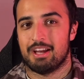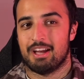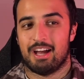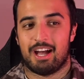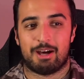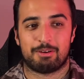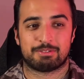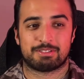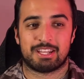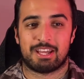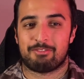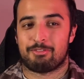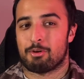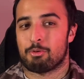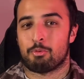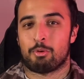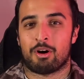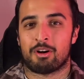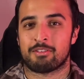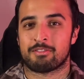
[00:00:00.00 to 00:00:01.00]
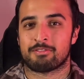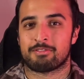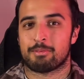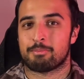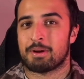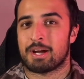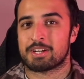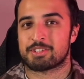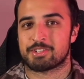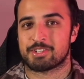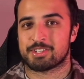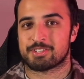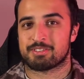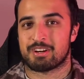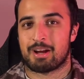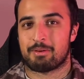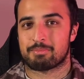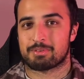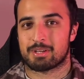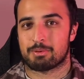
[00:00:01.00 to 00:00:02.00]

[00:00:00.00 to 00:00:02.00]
I was never one for battery straps.